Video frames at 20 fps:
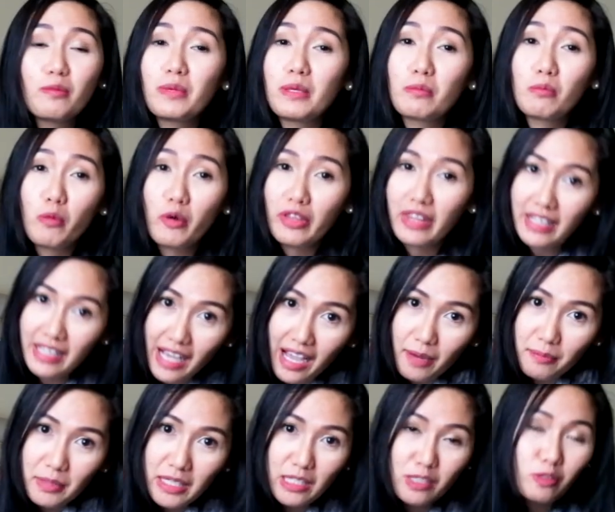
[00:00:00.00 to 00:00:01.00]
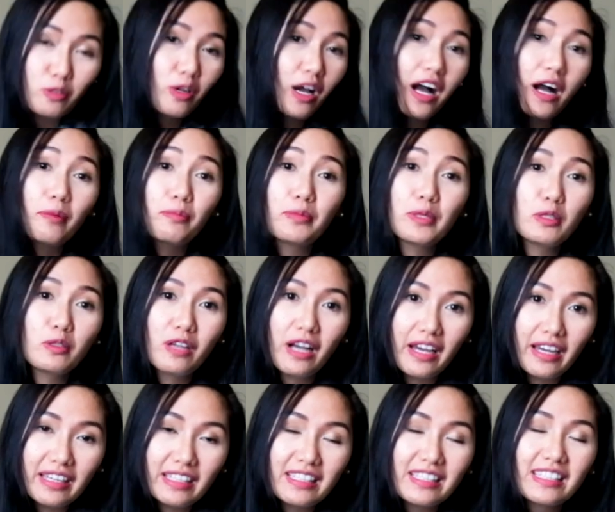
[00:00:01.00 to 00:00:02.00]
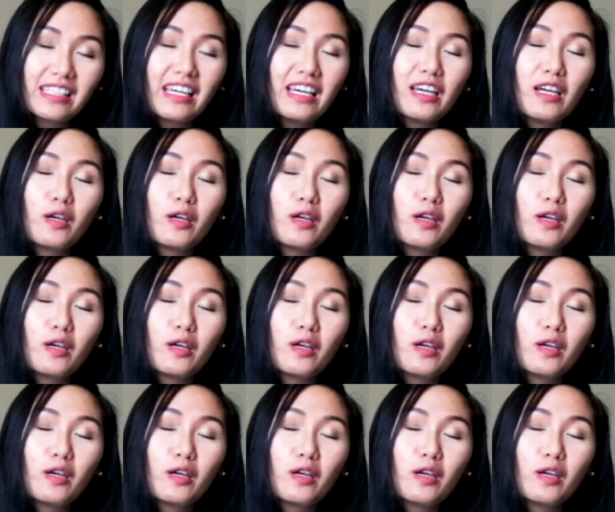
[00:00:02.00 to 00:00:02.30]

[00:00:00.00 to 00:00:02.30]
I'll be more than happy to help you guys